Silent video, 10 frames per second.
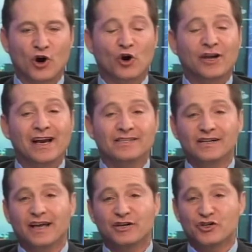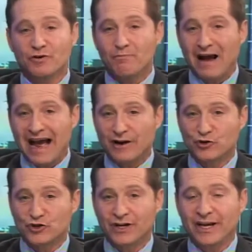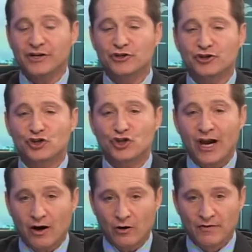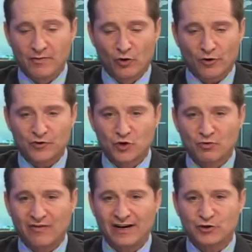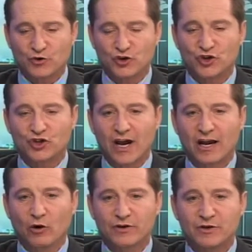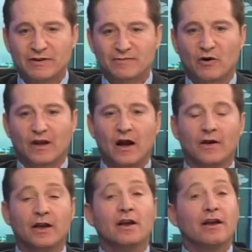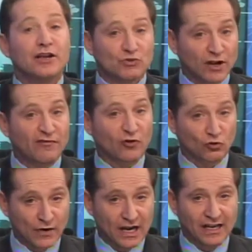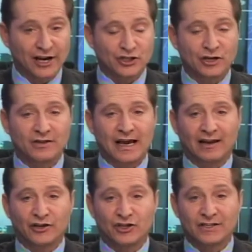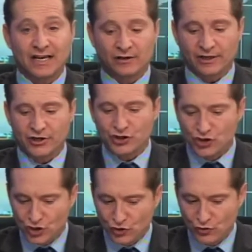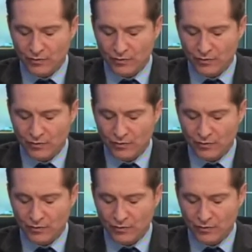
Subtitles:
Our guest today is Jim Patterson. He is the chair of the Board of Supervisors in San Luis Obispo County. He's running for re-election. That election is held in June.